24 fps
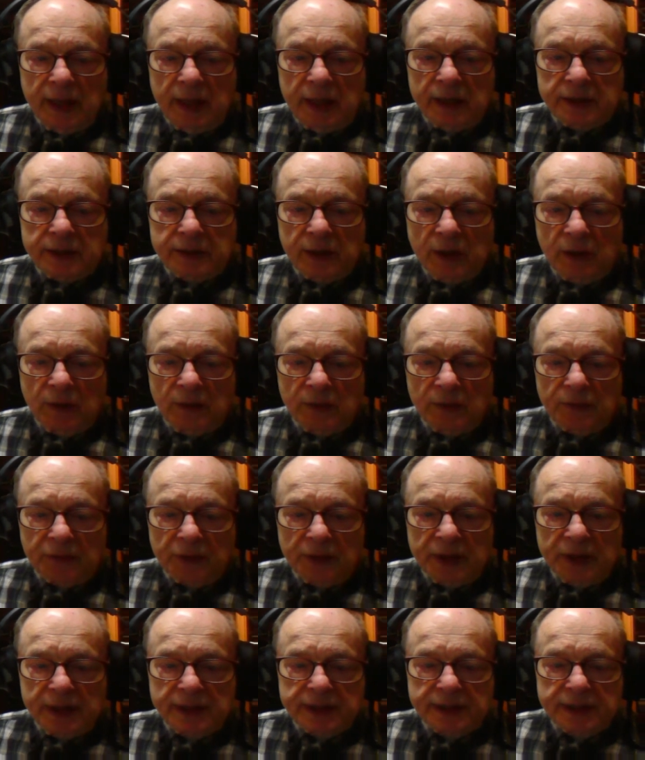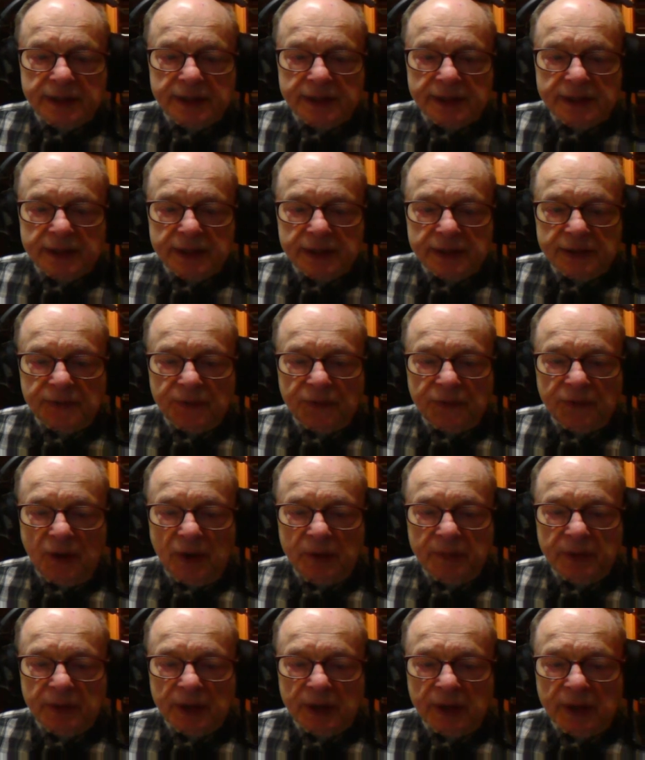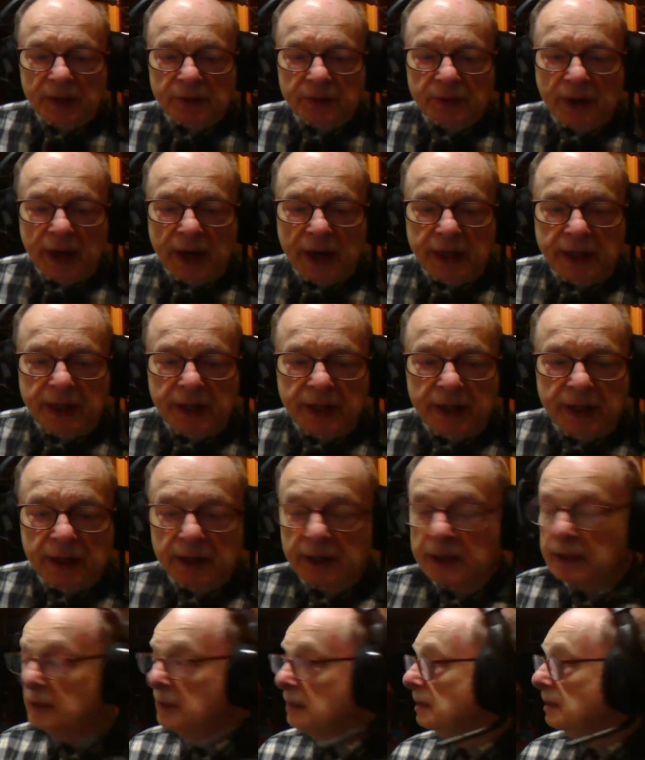So, for instance, this formula right here.